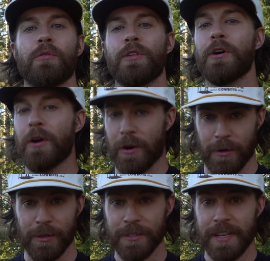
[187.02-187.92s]
the
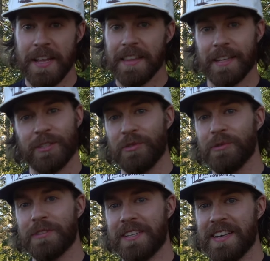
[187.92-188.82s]
hearse that's
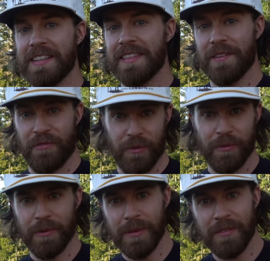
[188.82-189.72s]
used in the
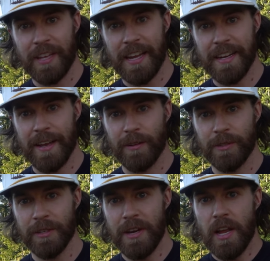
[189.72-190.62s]
funeral of Katie
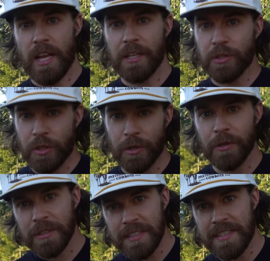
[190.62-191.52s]
Elder is
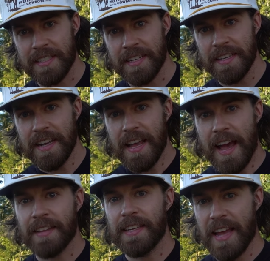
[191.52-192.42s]
currently sitting
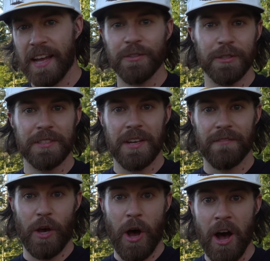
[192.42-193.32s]
at the entrance
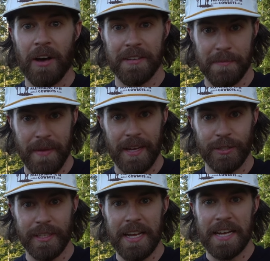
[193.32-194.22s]
of the Haunted
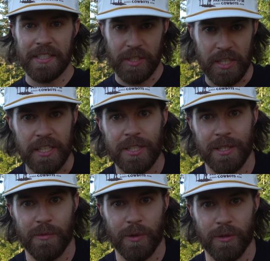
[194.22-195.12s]
Mansion at
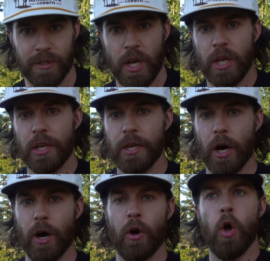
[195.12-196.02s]
Disney World. Y'all,